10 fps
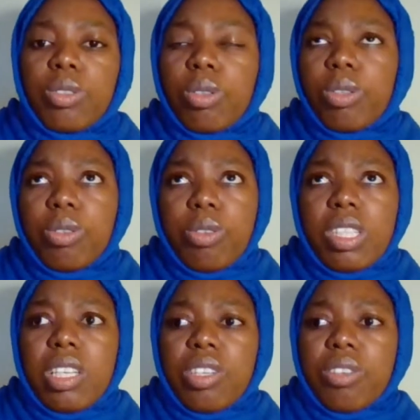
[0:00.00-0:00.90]
So
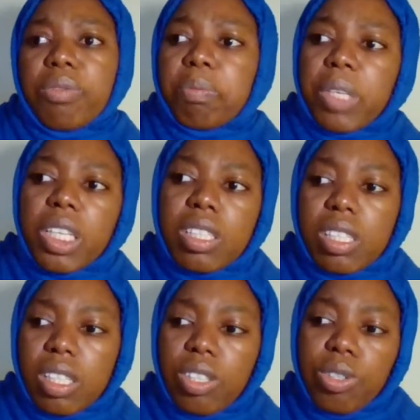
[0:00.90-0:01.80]
you see, you've
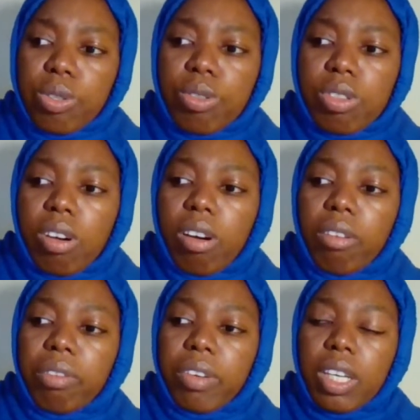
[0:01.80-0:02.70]
picked issues
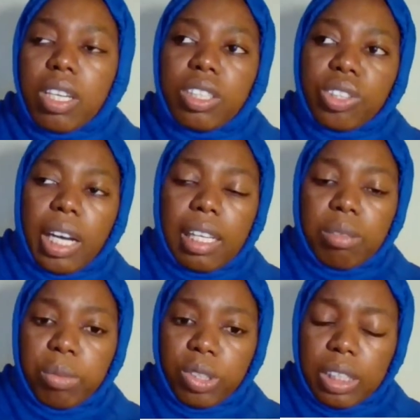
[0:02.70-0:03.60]
of
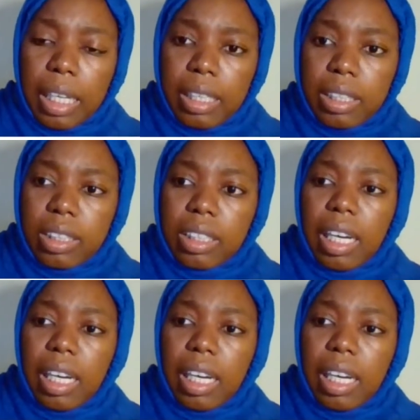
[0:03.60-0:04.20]
child mortality